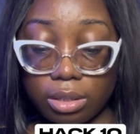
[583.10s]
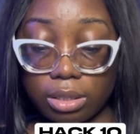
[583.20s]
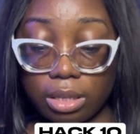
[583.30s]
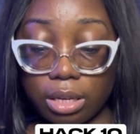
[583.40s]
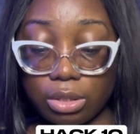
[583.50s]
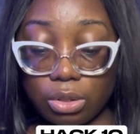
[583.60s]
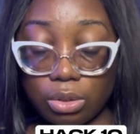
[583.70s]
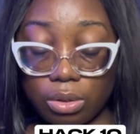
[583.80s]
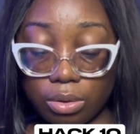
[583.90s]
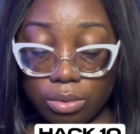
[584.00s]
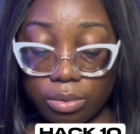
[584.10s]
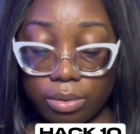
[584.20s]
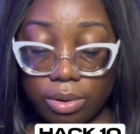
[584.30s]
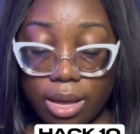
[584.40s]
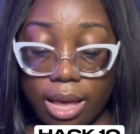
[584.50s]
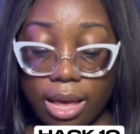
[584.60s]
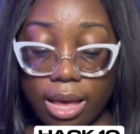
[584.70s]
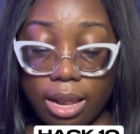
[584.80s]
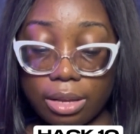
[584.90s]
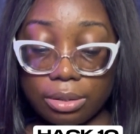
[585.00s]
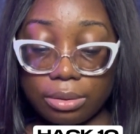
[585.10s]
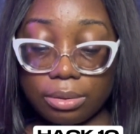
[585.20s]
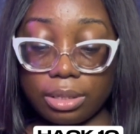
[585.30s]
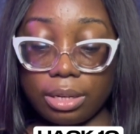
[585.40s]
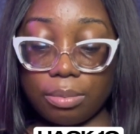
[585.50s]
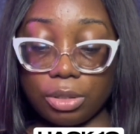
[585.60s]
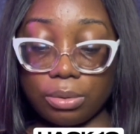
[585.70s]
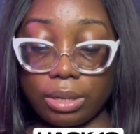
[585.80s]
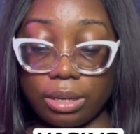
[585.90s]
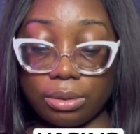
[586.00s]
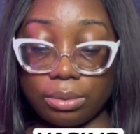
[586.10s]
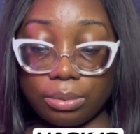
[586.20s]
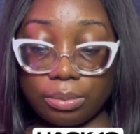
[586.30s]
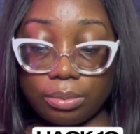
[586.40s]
it's saying hello. Okay, let me do hello.